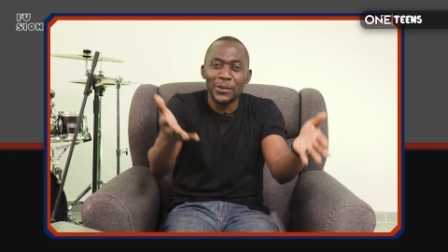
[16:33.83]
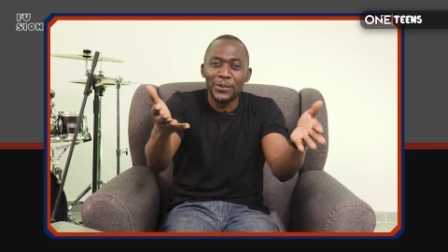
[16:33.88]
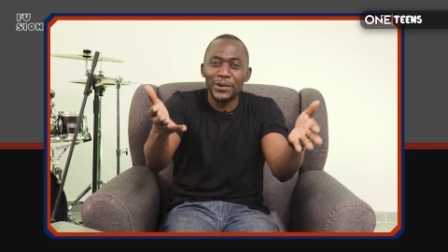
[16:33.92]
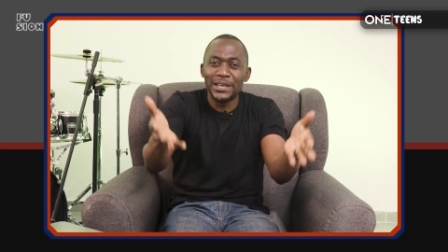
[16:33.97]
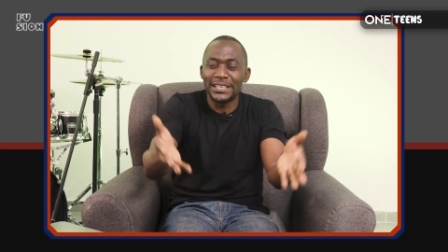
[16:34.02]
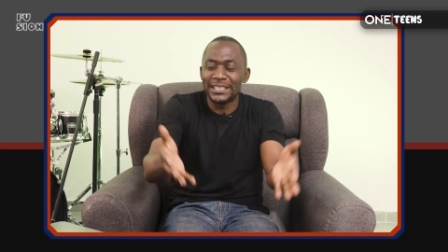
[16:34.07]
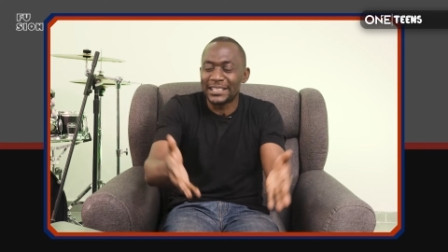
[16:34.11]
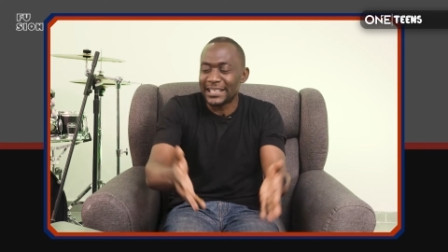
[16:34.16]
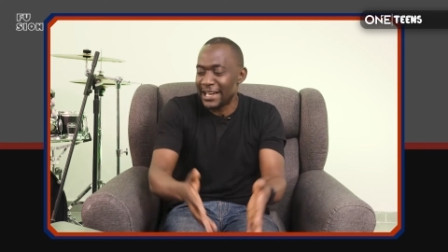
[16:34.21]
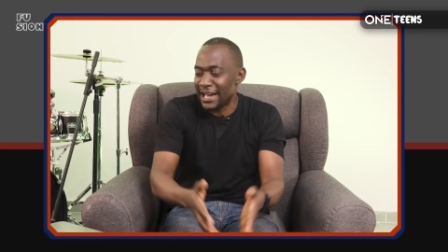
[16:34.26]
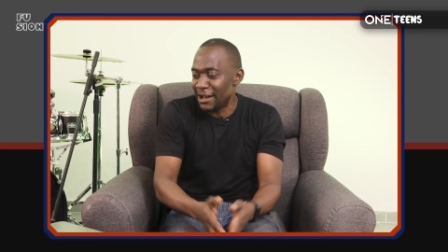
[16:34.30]
with
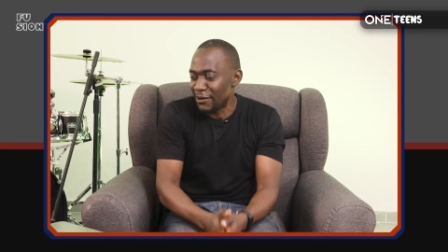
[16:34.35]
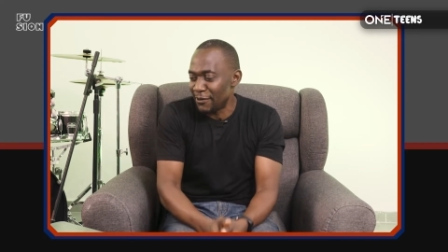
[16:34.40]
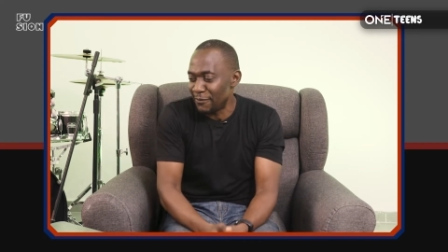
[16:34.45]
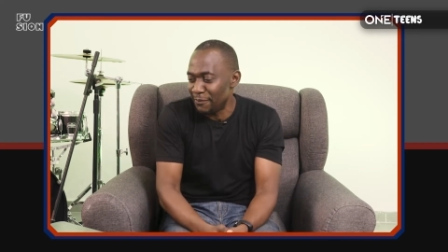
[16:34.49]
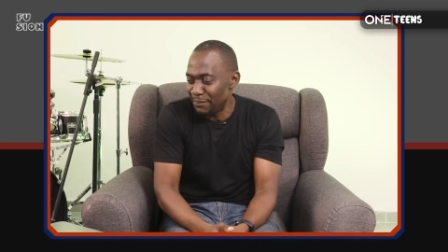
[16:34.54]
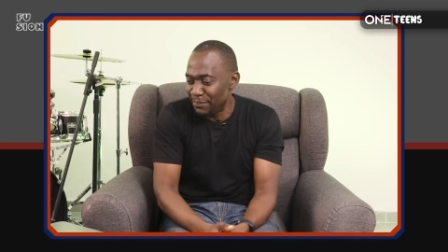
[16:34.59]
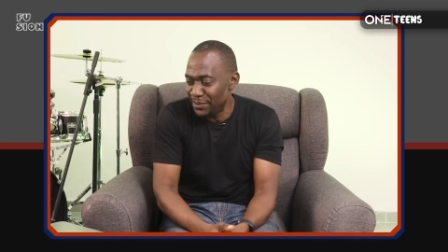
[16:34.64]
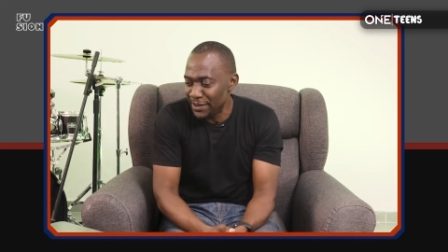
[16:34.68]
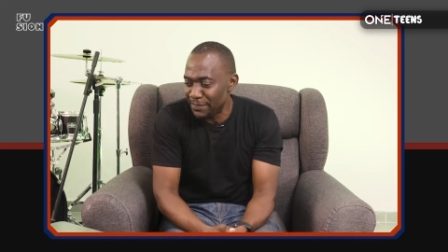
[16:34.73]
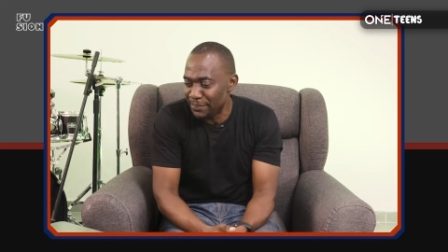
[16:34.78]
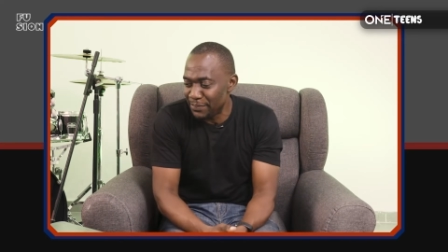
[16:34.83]
these kind of
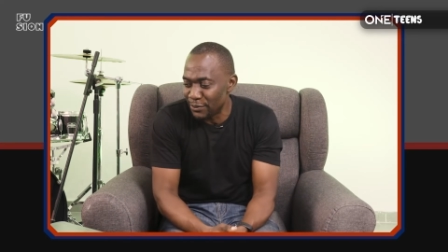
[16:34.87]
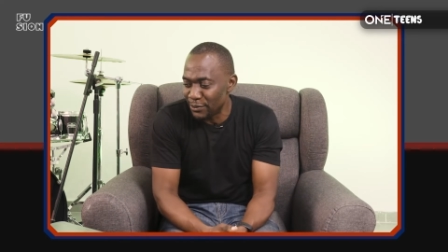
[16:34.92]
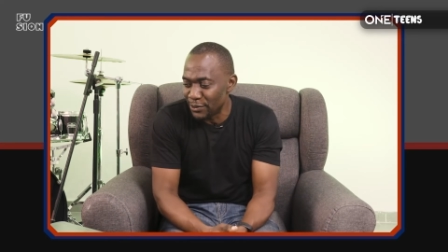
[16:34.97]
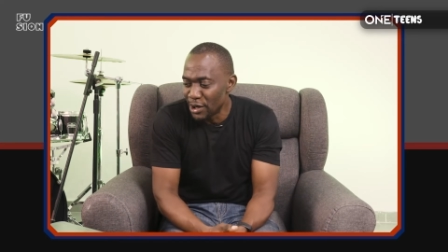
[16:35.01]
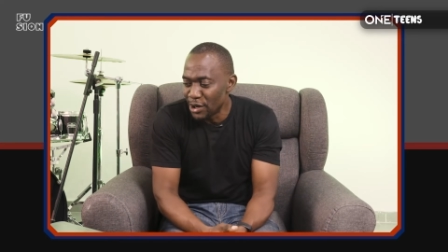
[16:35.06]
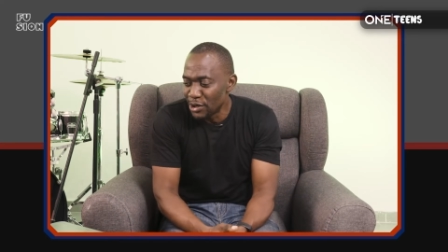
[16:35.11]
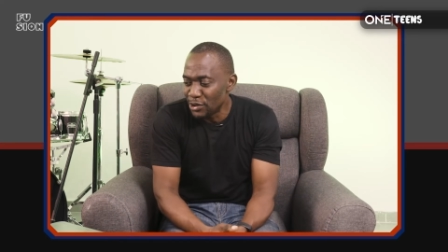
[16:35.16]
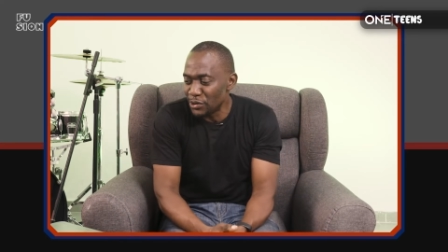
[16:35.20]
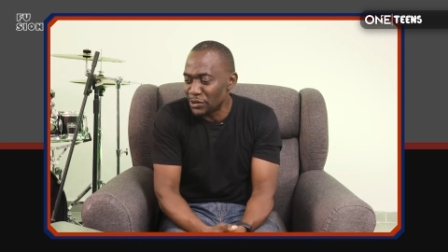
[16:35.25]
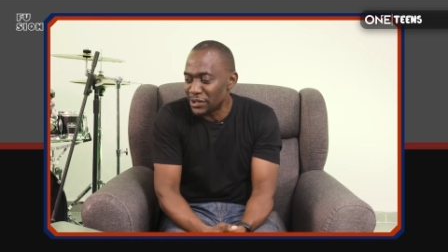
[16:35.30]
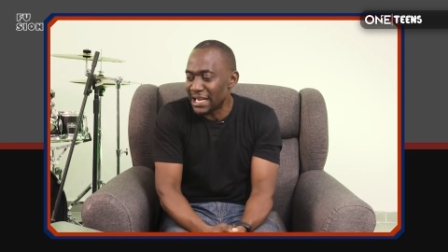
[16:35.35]
people?
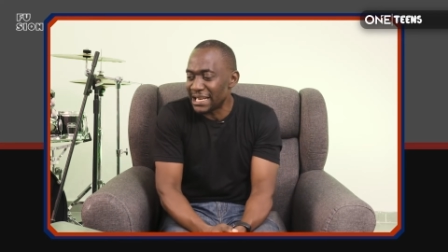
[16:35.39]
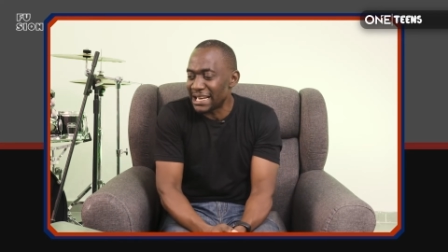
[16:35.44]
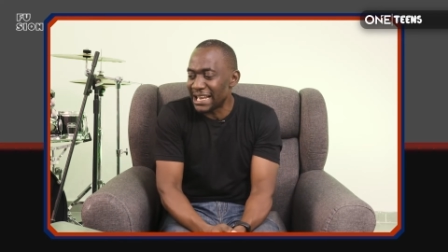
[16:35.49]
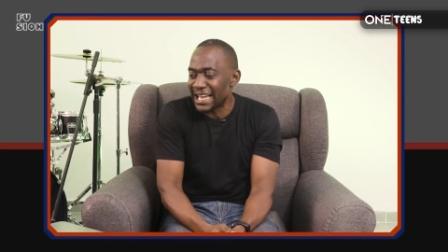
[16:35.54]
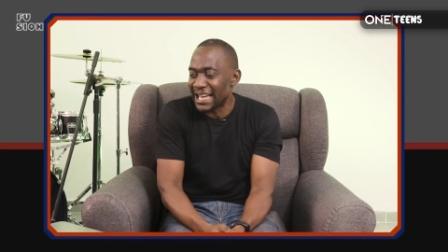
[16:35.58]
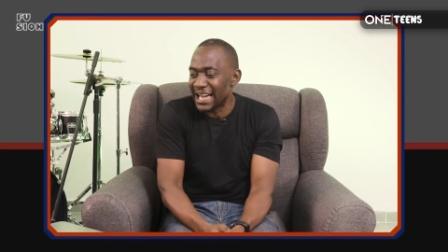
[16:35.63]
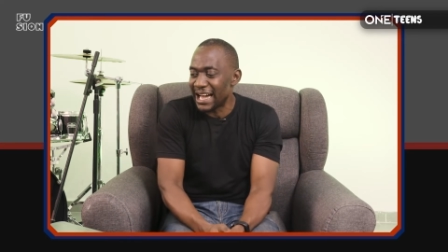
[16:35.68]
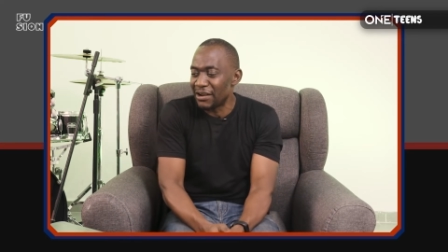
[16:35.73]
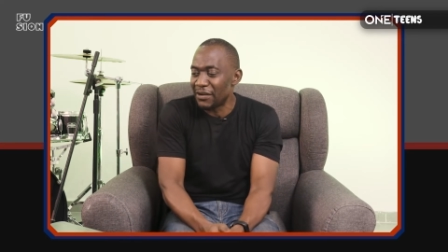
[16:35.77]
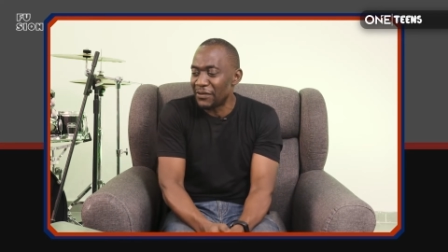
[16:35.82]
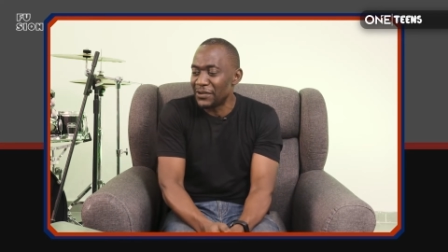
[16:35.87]
Those are the
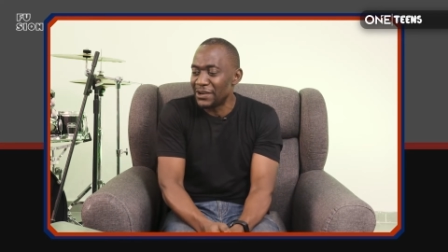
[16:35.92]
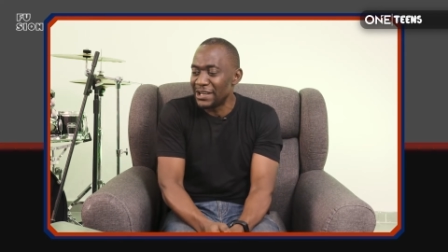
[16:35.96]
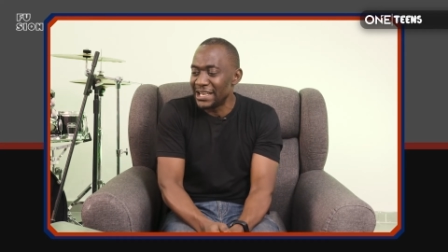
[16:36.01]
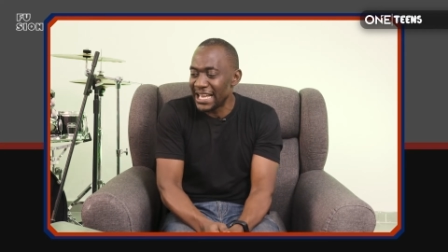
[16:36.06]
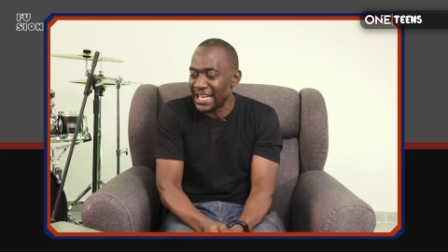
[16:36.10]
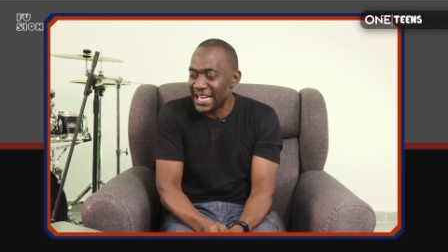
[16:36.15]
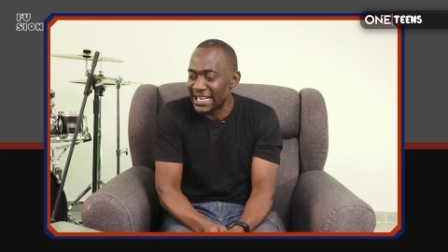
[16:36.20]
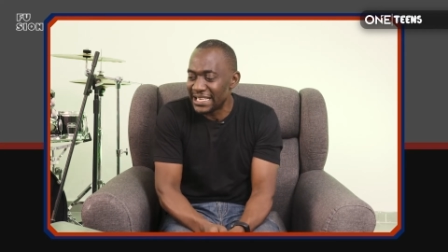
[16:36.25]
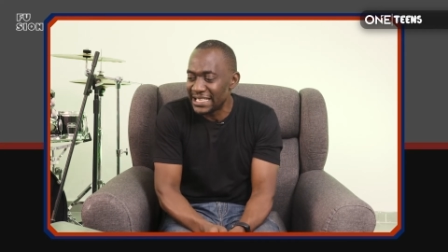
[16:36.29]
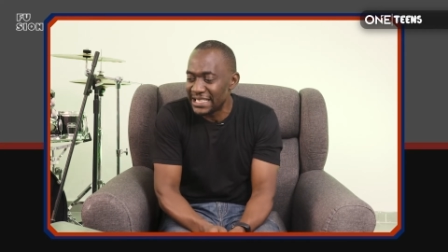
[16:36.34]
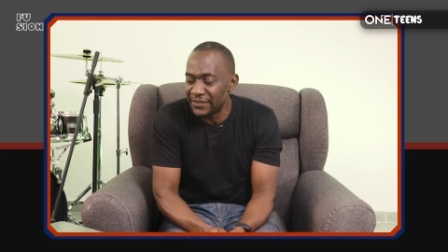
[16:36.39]
kind of
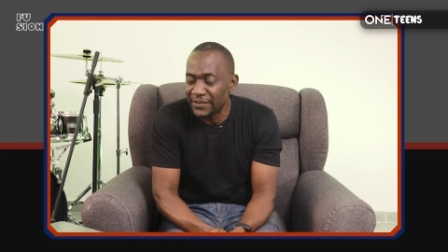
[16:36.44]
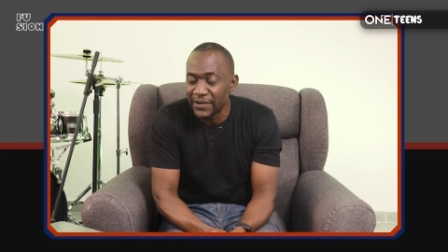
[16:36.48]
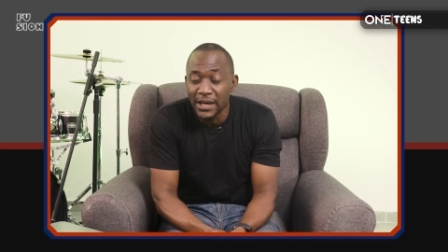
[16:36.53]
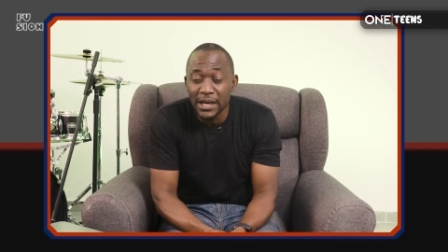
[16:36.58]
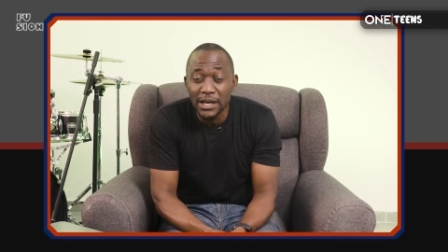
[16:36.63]
negative